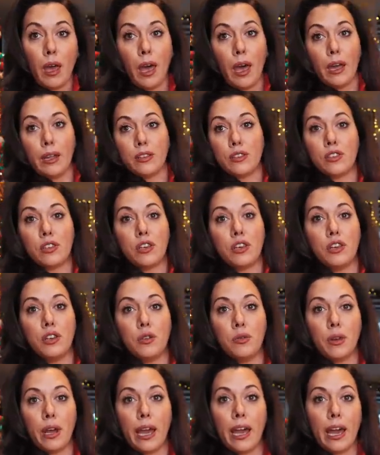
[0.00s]
And it's
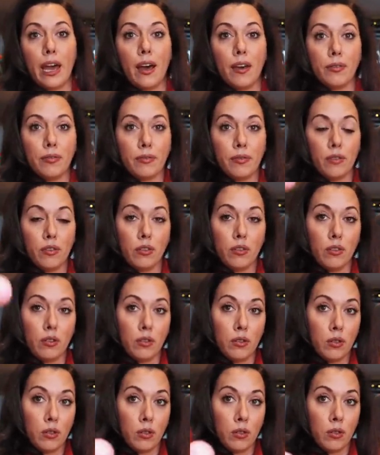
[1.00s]
cute AF
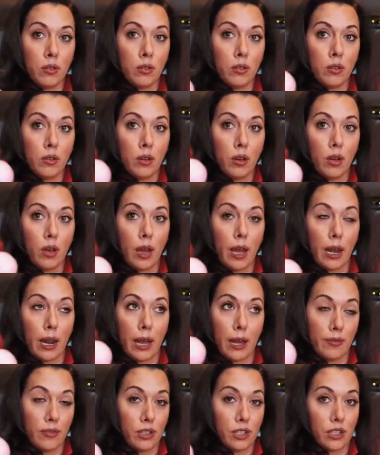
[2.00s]
and I
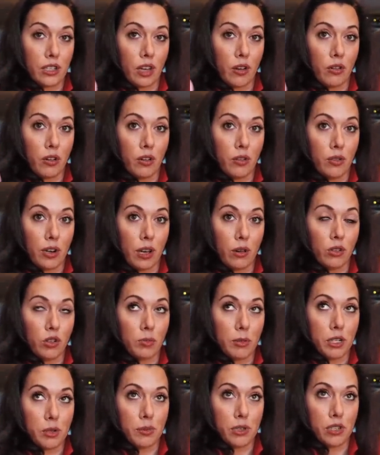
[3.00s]
have a discount code now, which makes